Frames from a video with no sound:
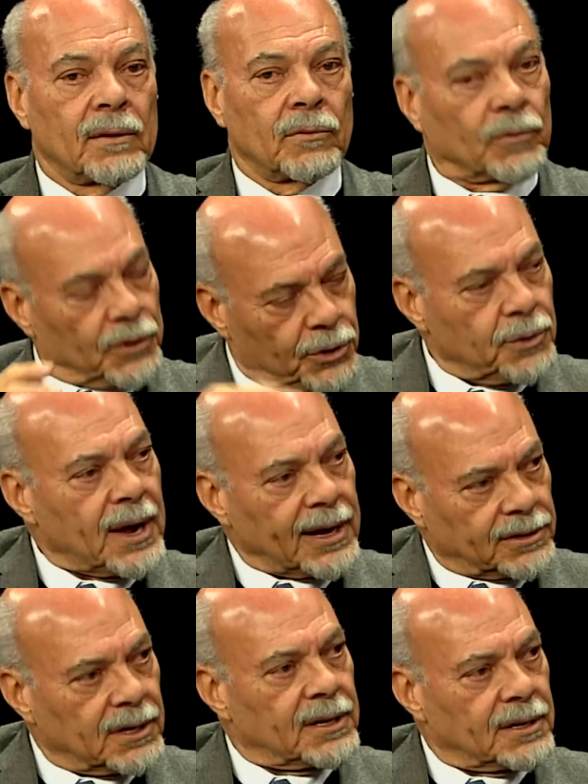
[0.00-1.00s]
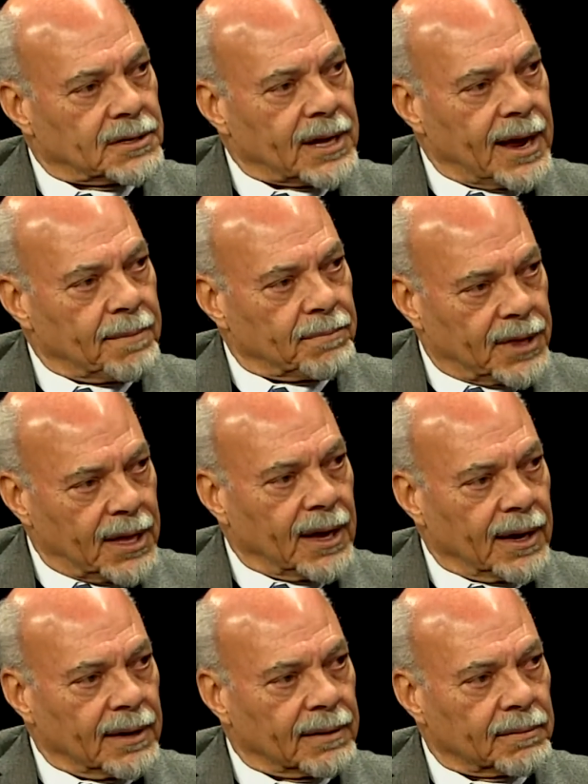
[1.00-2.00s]
would do actually the same
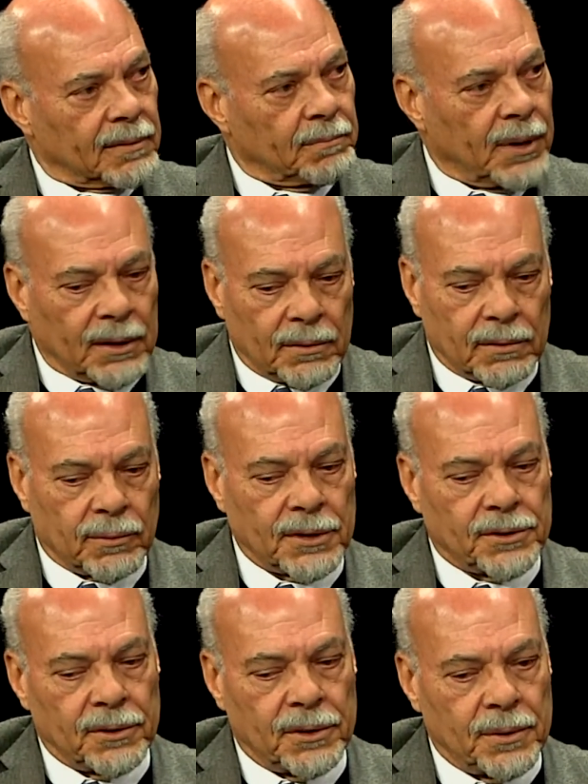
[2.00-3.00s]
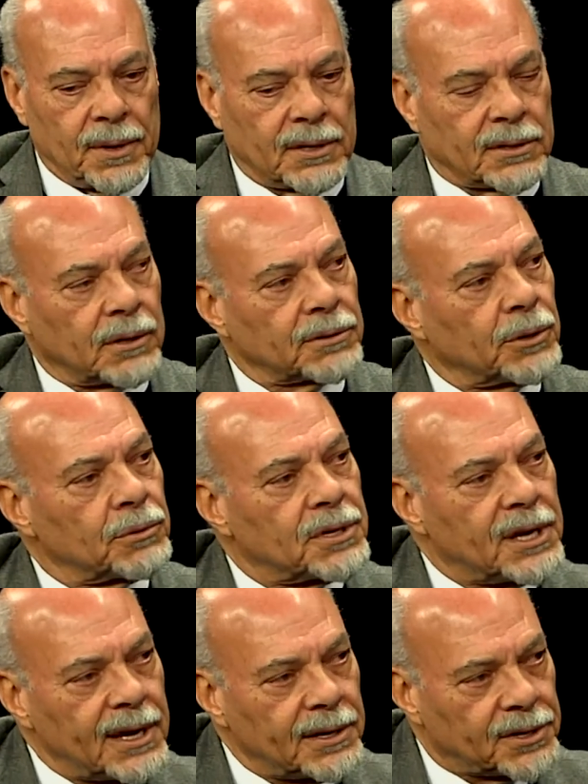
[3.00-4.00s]
thing, but what you're doing is also
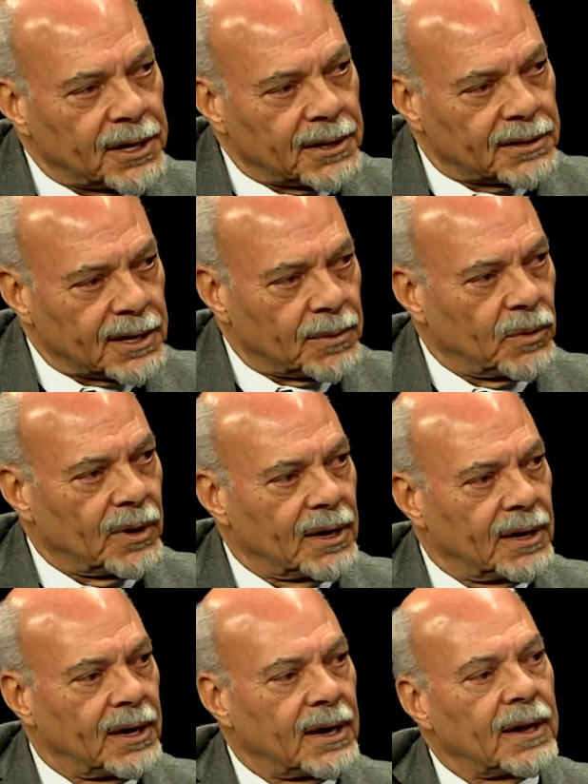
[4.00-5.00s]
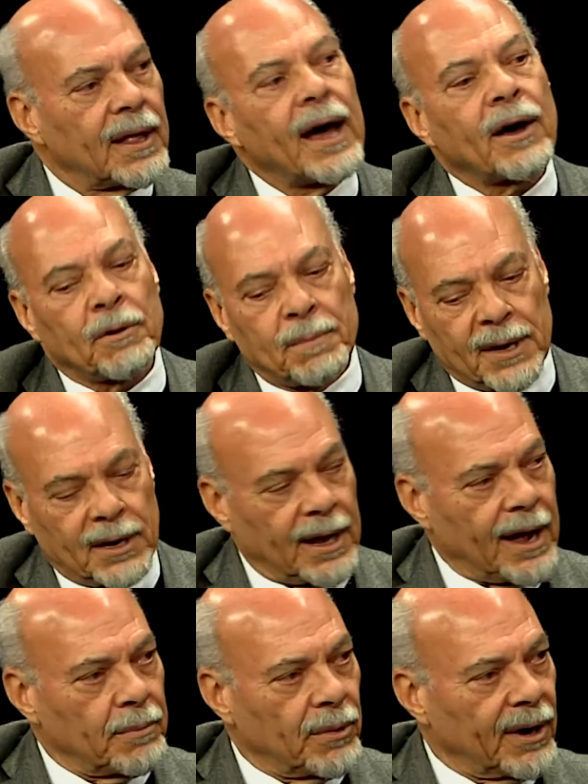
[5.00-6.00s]
teaching someone how to be a
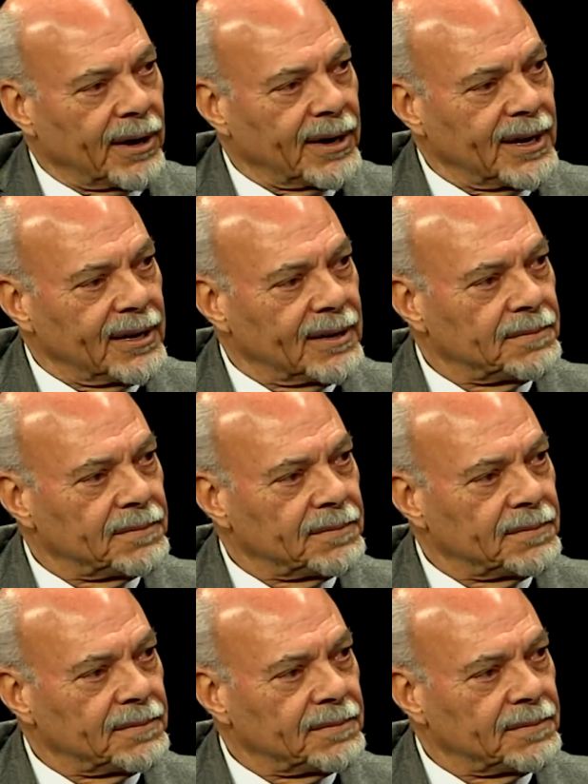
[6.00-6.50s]
librarian.